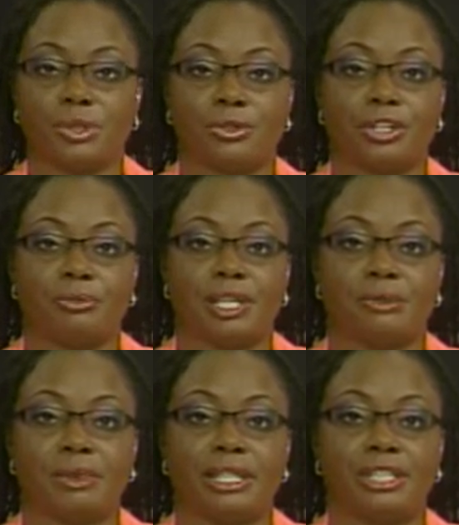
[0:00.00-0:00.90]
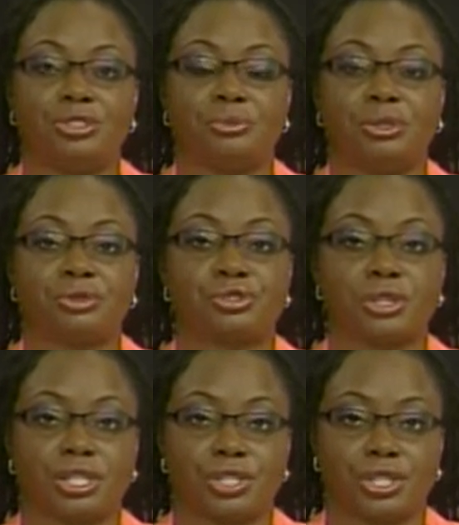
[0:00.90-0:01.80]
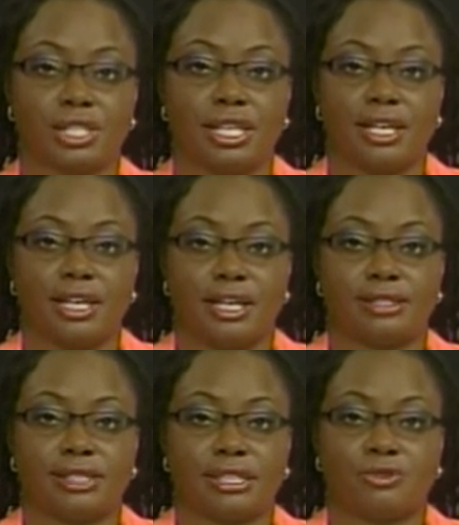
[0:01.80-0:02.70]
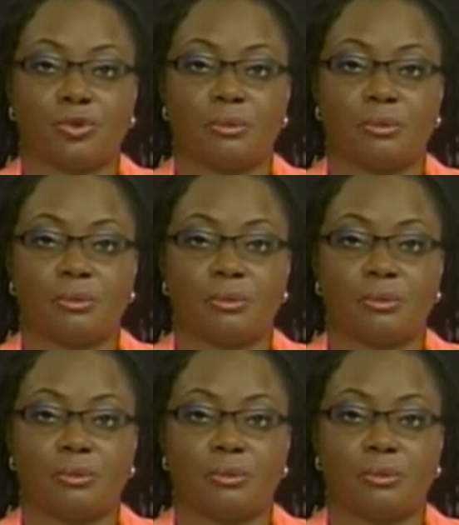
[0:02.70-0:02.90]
agreement may need to be restructured. He says for